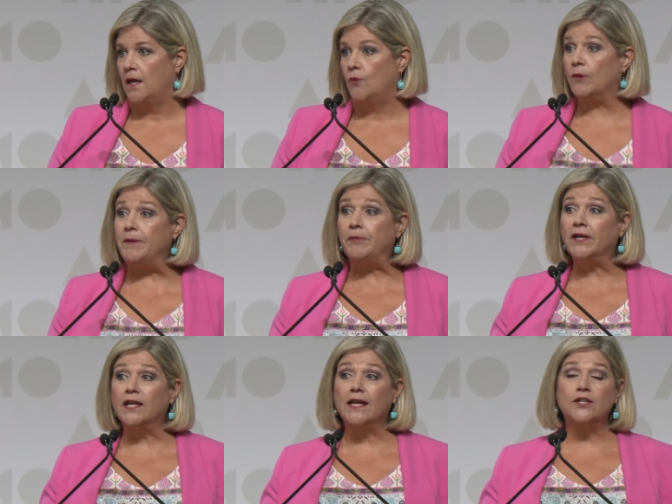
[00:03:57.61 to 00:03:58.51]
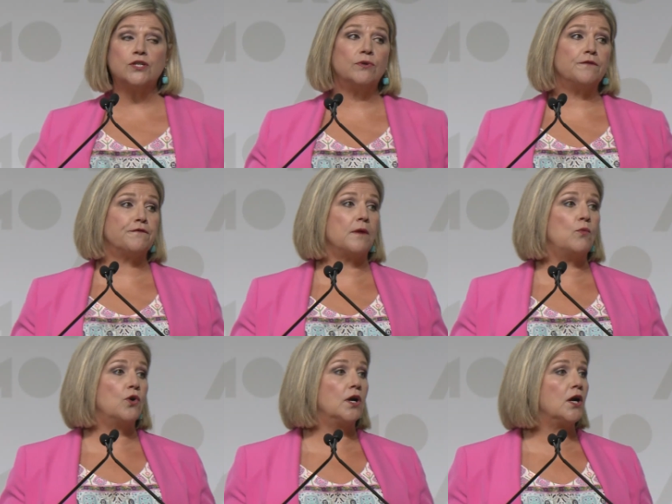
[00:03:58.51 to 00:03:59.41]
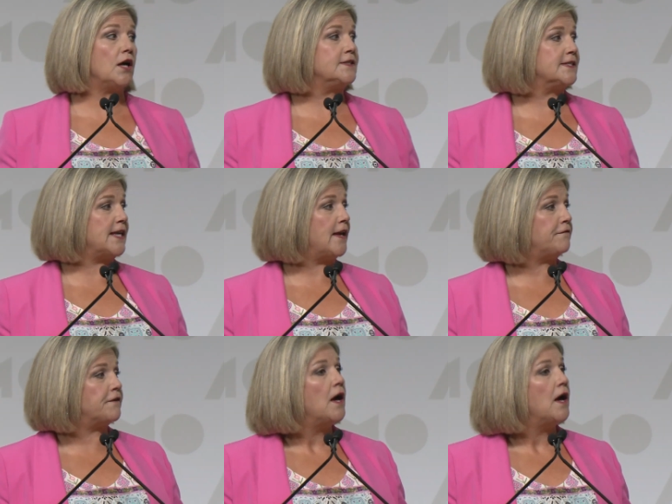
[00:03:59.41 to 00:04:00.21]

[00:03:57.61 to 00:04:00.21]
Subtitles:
Where people can get to and from work on safe,